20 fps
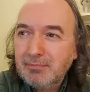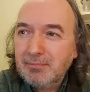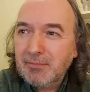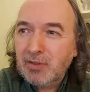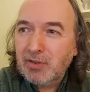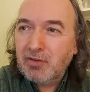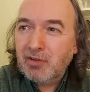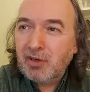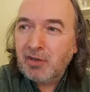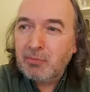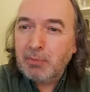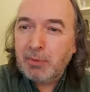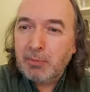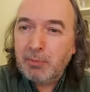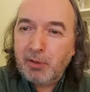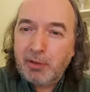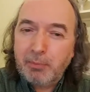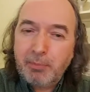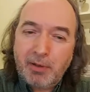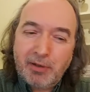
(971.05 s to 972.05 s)
This judgment
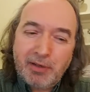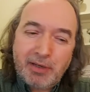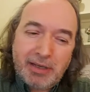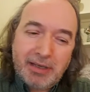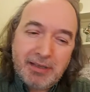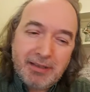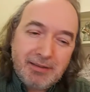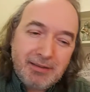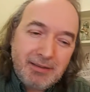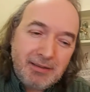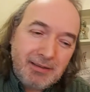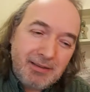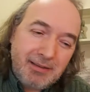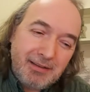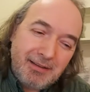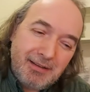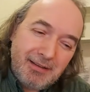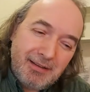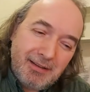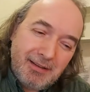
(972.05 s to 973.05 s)
put upon her.
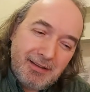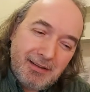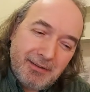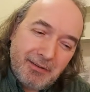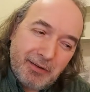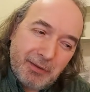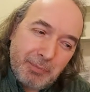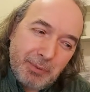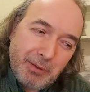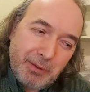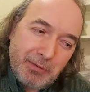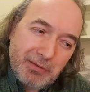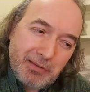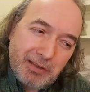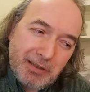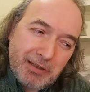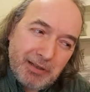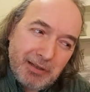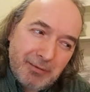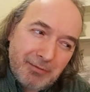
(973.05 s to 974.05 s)
Not a
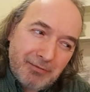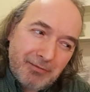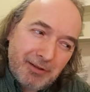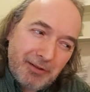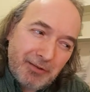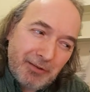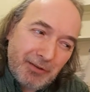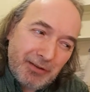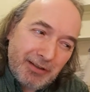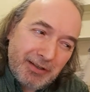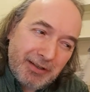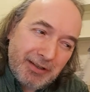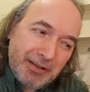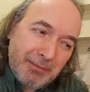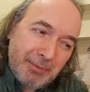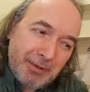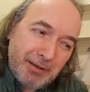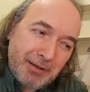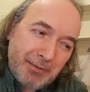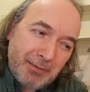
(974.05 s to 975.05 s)
beauty thrown on her,
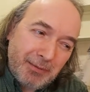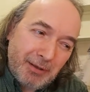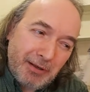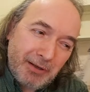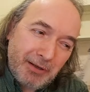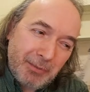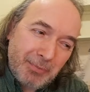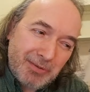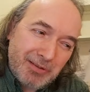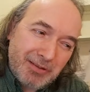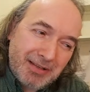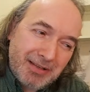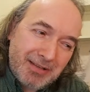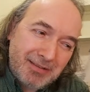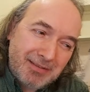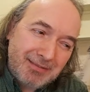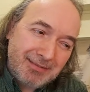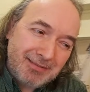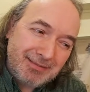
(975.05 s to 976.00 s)
but quite the opposite.